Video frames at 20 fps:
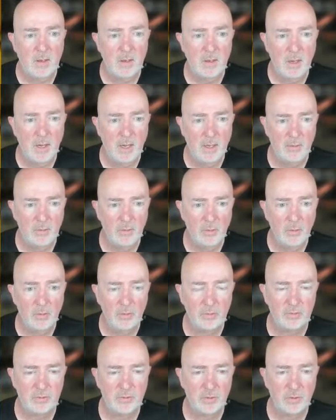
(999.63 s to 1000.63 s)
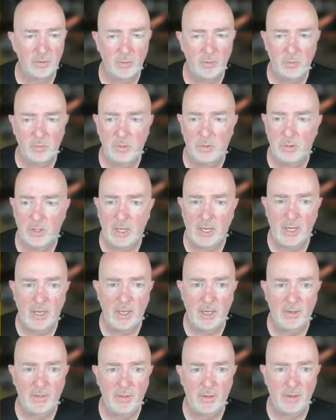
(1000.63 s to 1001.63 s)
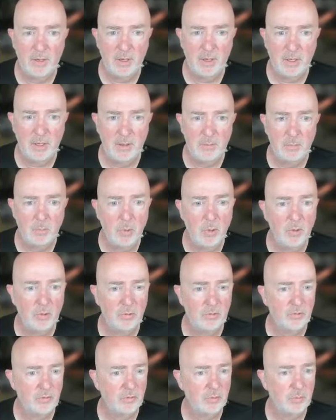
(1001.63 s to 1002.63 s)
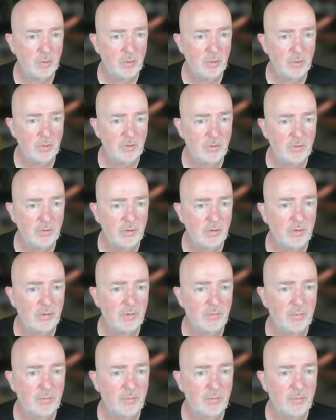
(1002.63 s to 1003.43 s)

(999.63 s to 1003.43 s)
and also we'll add the purchase price here.